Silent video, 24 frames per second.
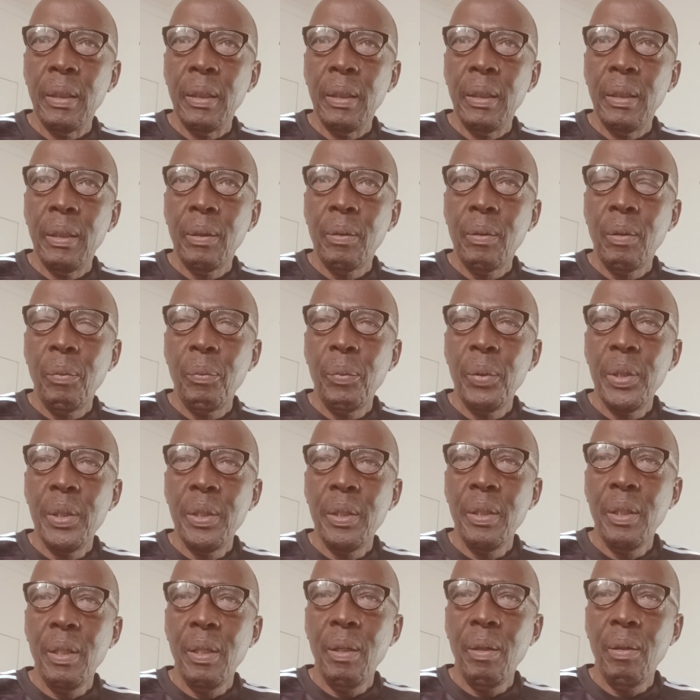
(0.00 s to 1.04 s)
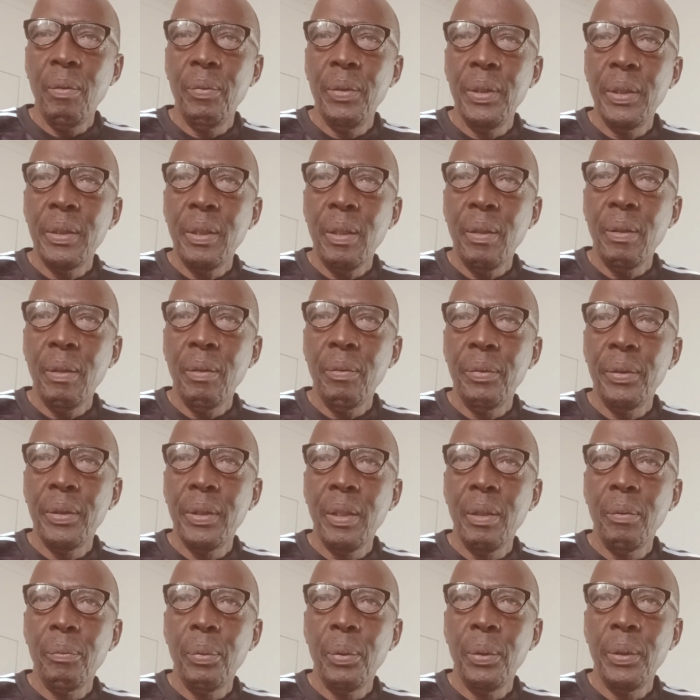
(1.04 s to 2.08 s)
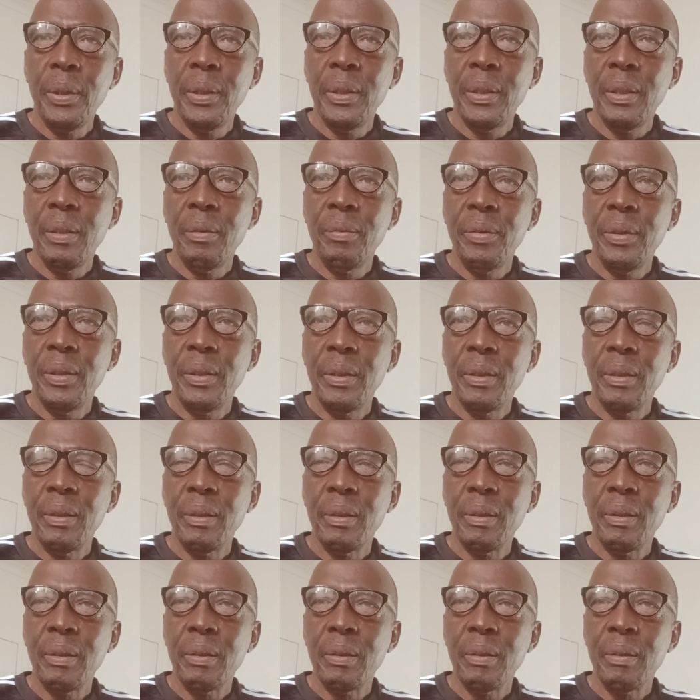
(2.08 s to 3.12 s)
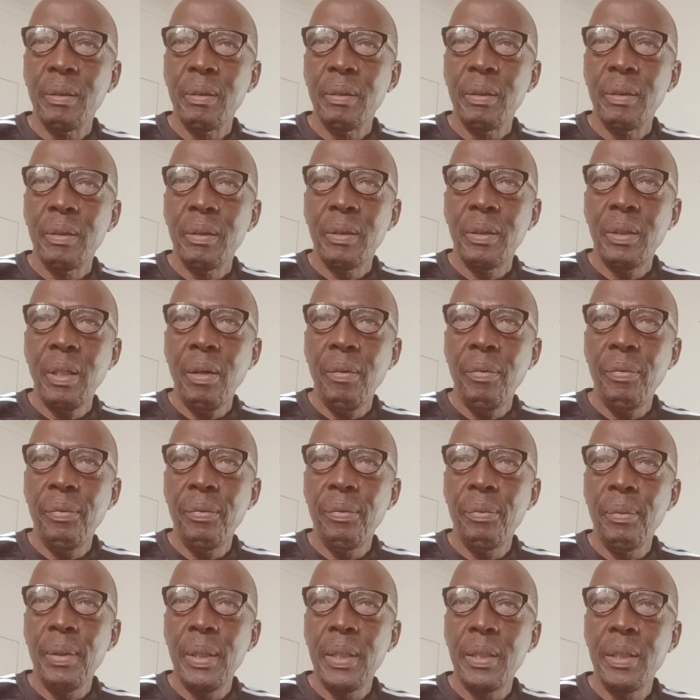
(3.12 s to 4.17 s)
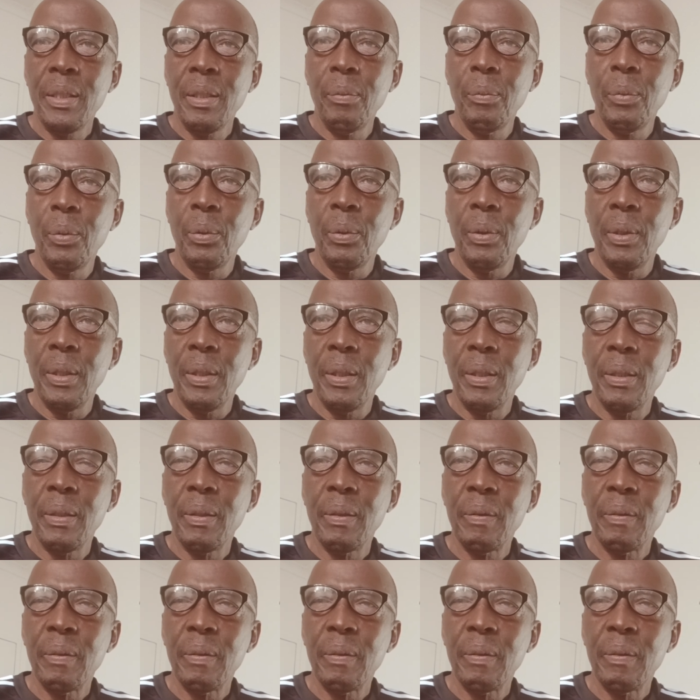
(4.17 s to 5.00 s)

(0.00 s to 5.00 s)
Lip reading: The Commissioner of the South African Police Services, Jeff Masemola,